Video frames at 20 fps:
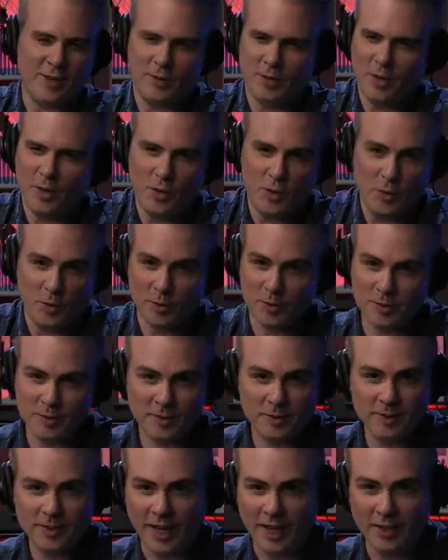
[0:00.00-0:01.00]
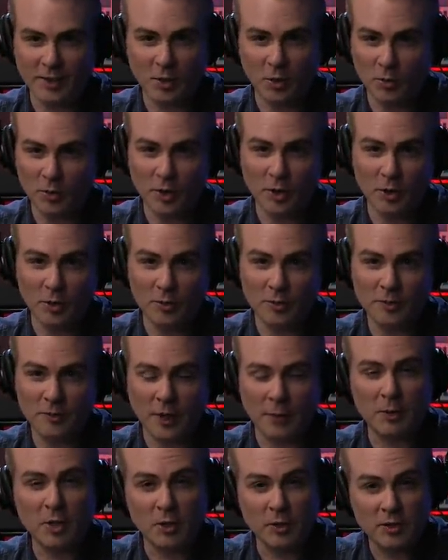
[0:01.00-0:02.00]
don't know. I don't know.
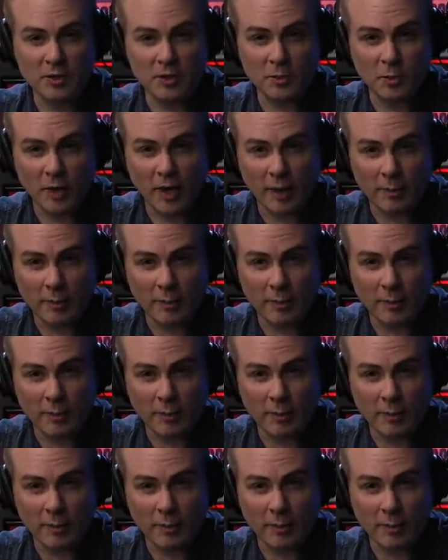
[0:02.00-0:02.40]
I'm curious to see what